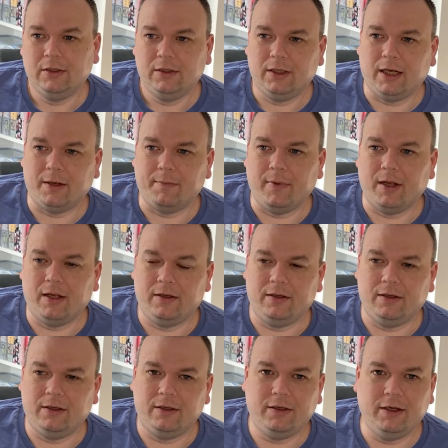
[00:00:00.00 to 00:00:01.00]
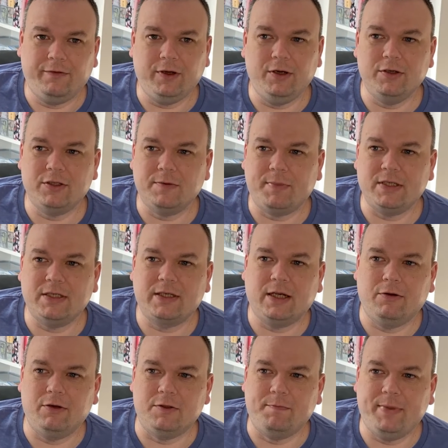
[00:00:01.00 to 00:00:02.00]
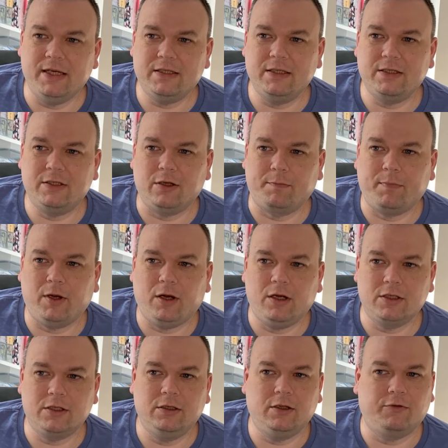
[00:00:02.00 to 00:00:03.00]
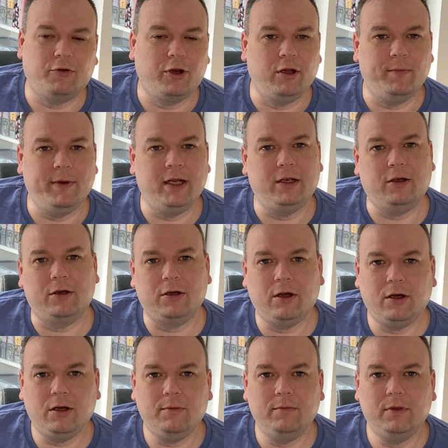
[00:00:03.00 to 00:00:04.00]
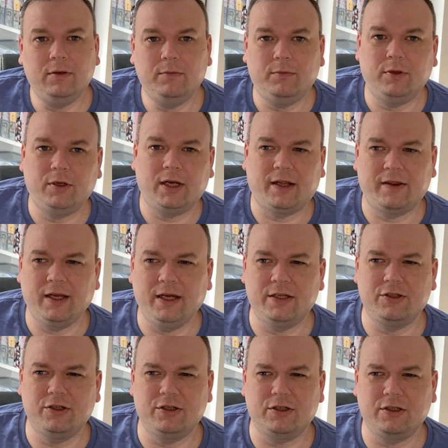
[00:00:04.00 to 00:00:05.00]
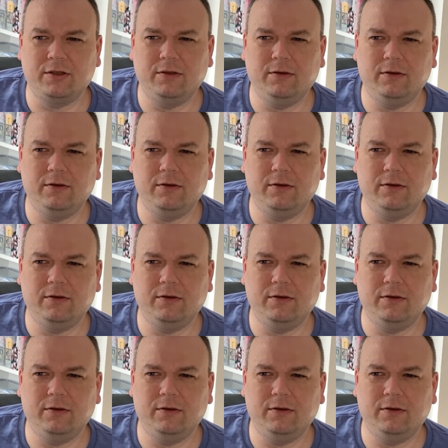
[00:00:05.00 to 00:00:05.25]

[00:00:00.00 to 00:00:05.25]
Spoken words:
like if you're using a business account, it's business.parcel.royalmail.com, but I think it's just